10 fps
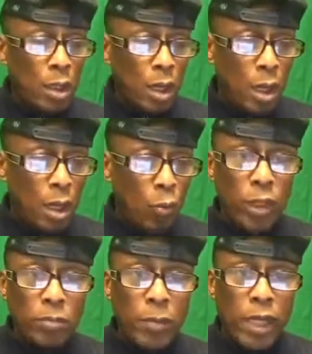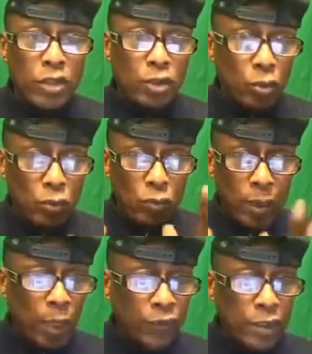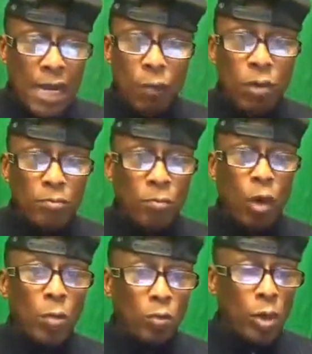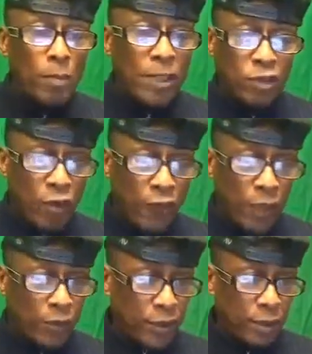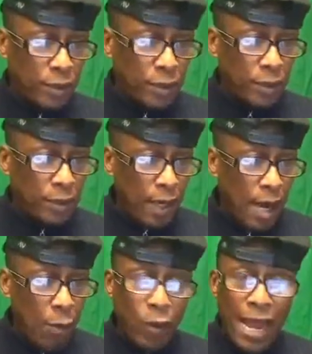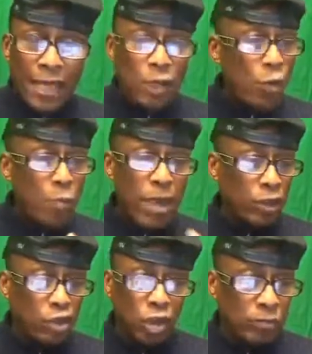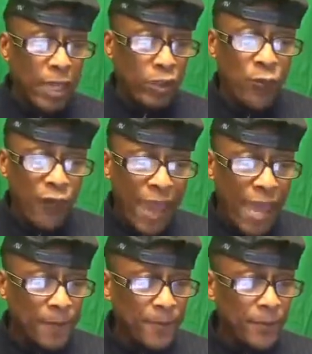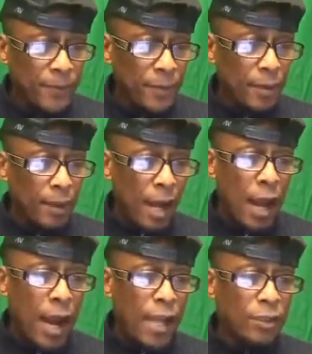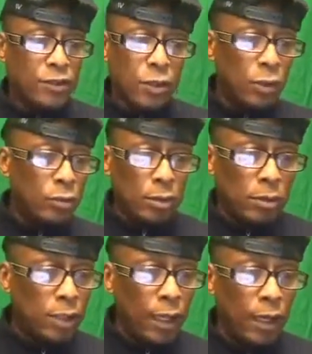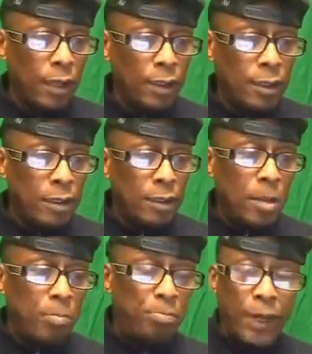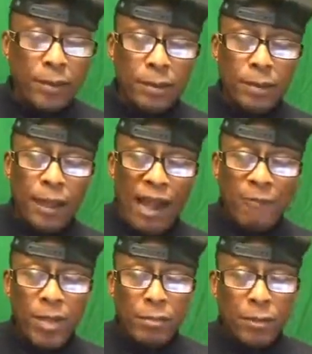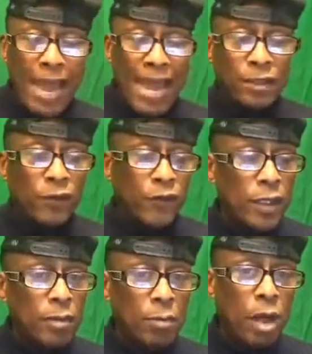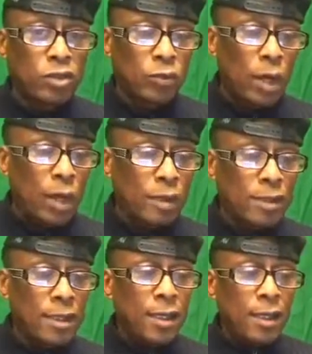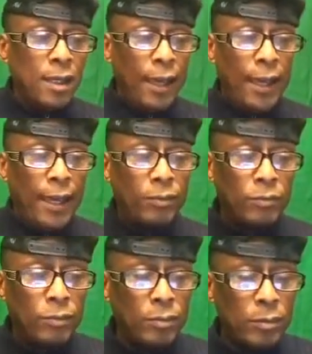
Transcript: what makes you healthy, not what makes Griff healthy. What I eat shouldn't make you fat. All right, so yeah, but I've been active in the martial arts and